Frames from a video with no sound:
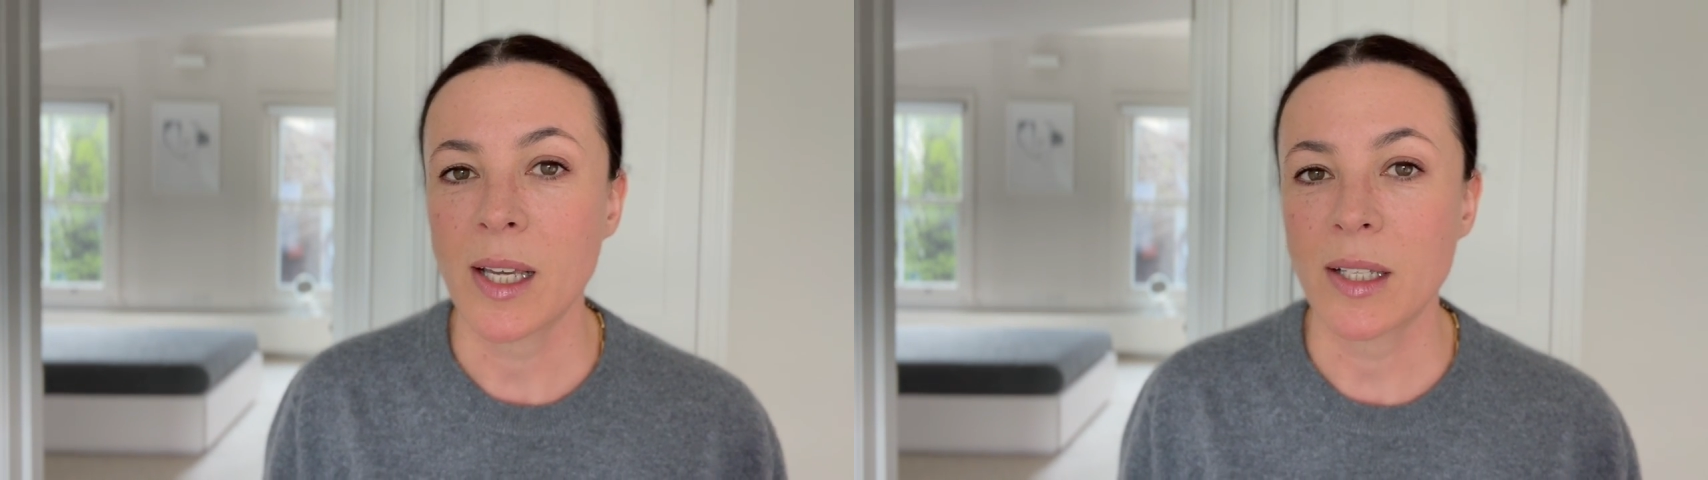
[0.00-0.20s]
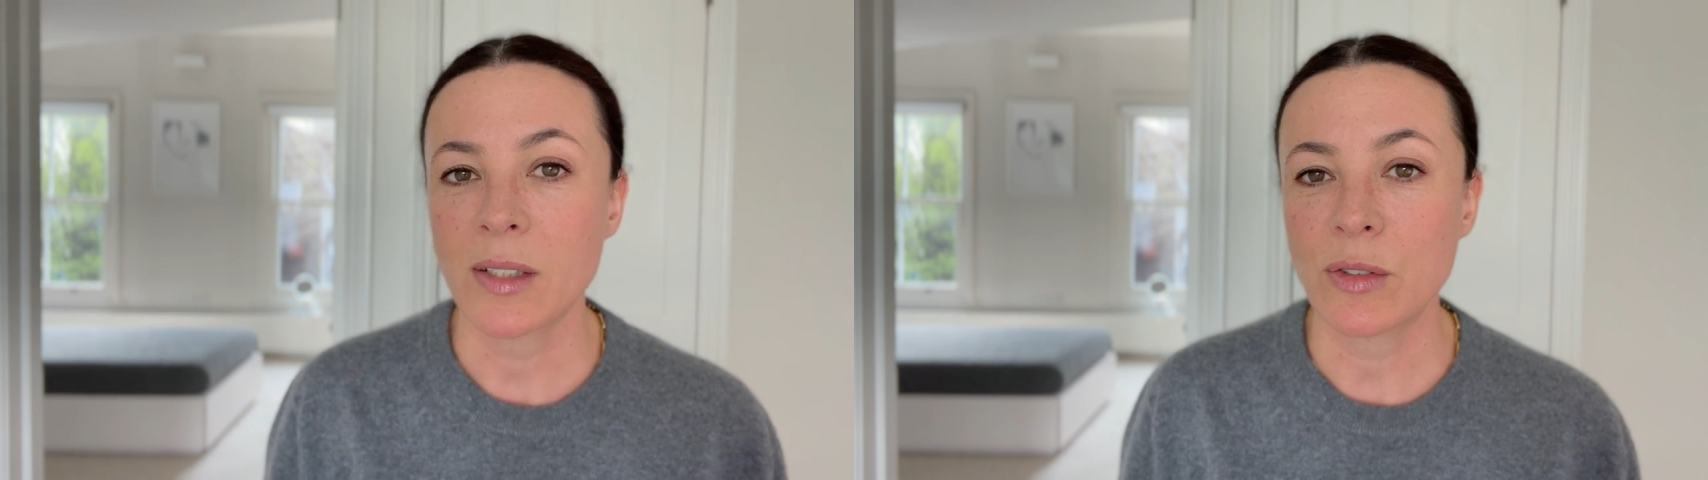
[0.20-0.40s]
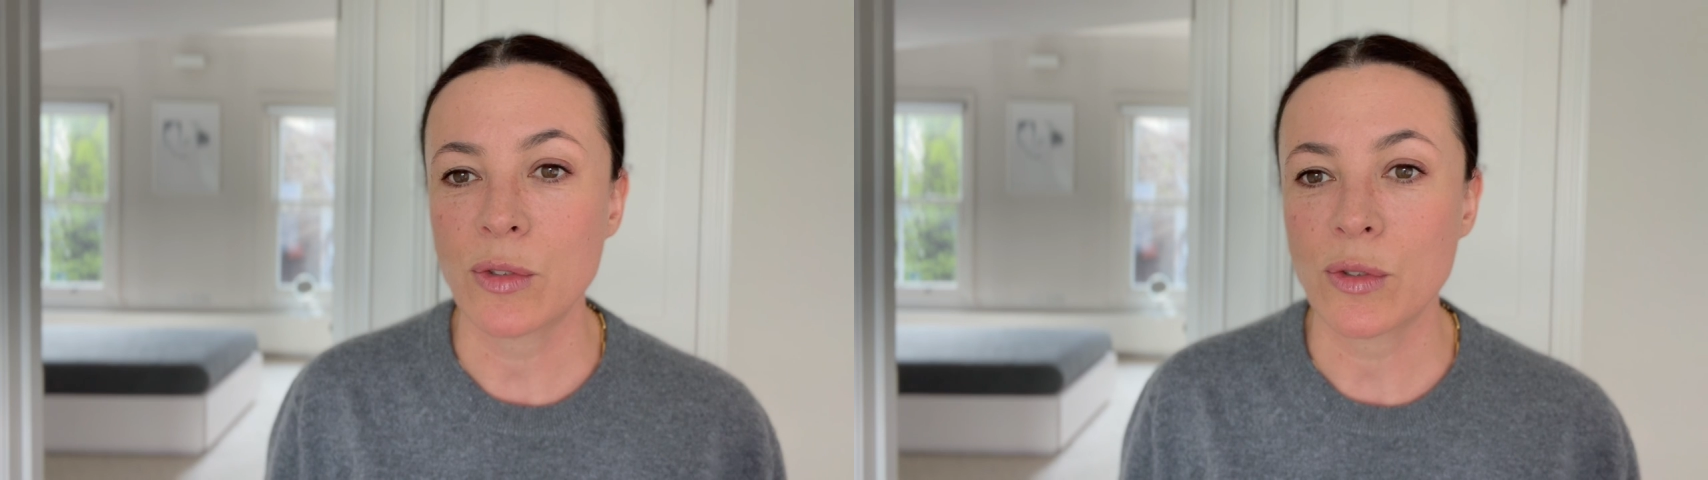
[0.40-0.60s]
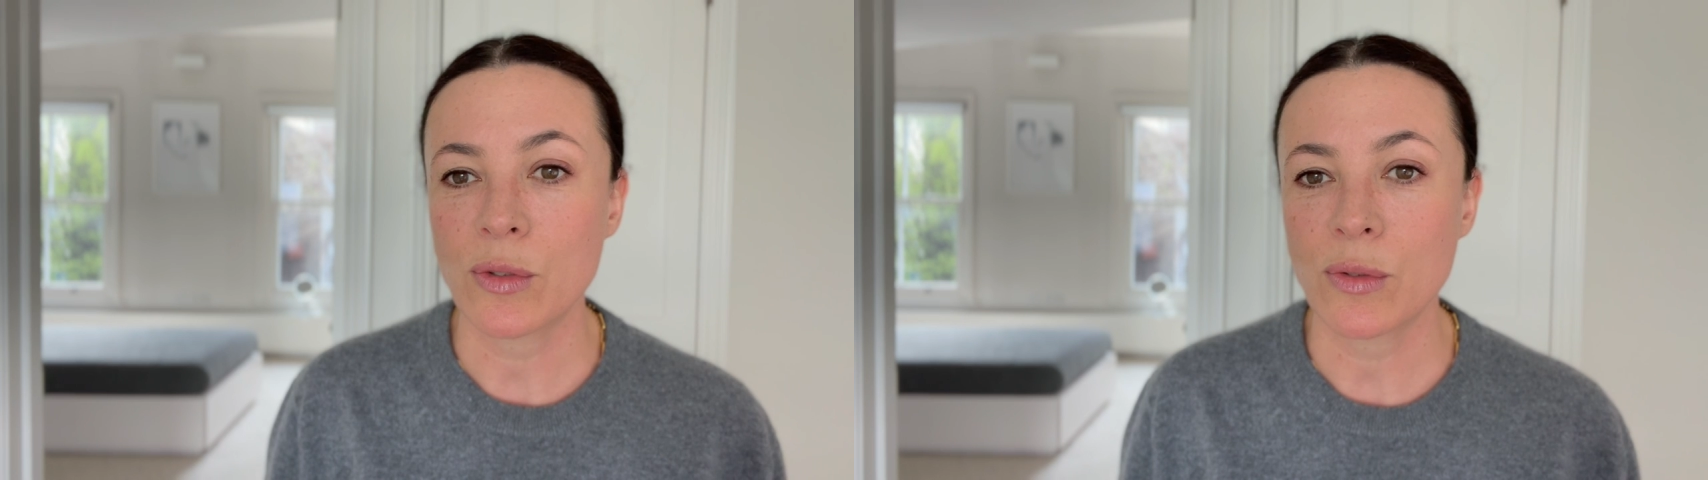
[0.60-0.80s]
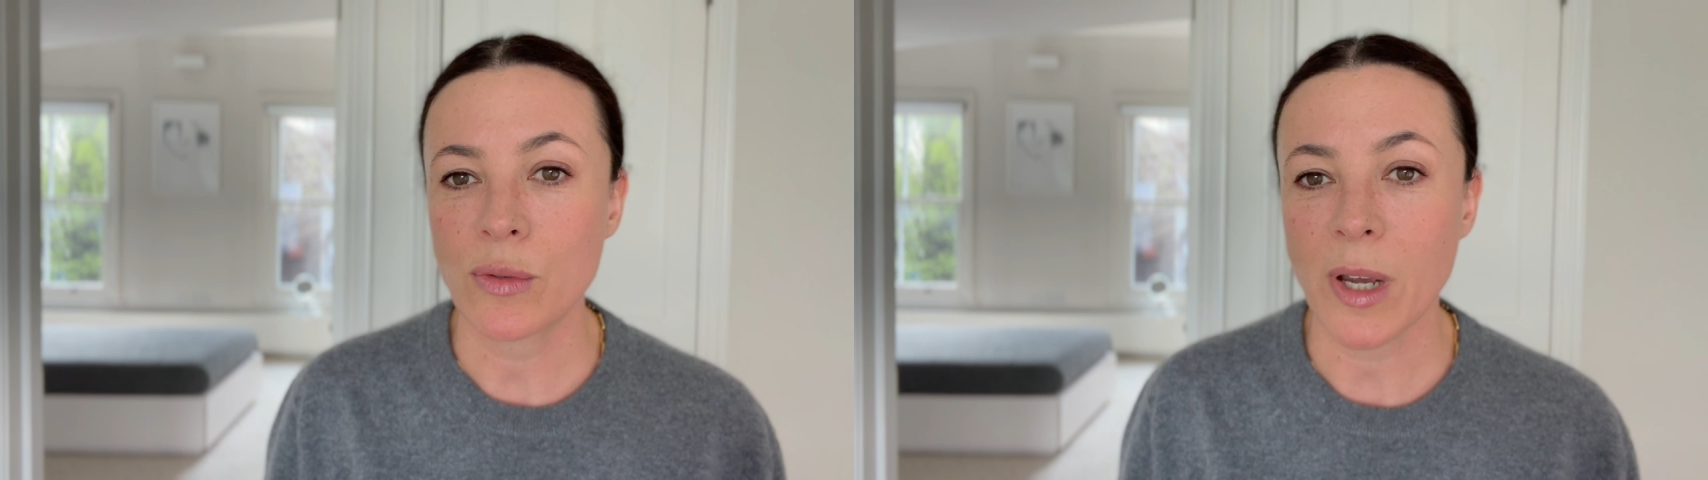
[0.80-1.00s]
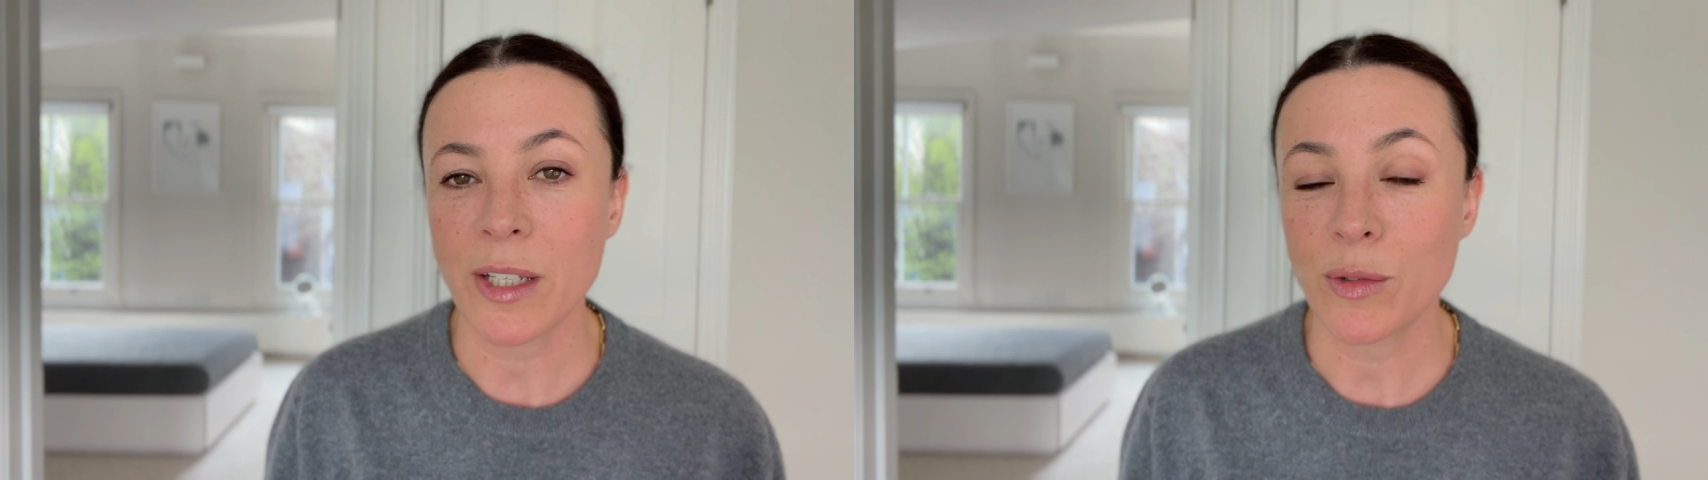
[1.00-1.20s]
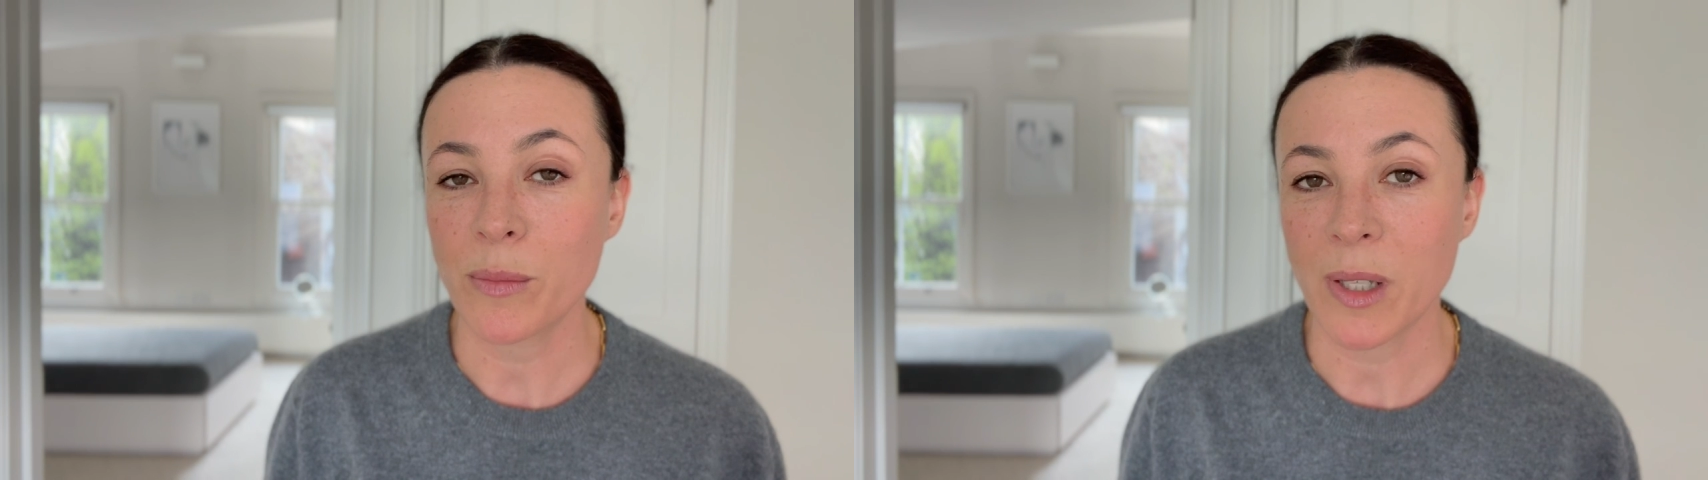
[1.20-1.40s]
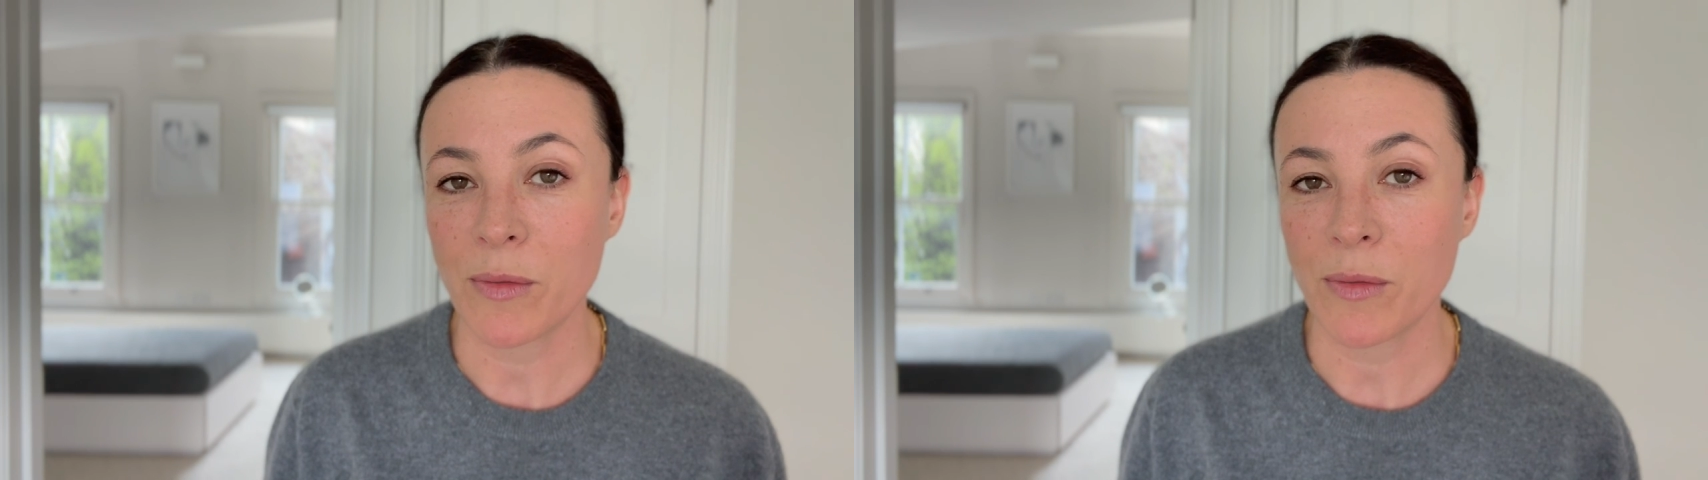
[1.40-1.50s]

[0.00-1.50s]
and try to make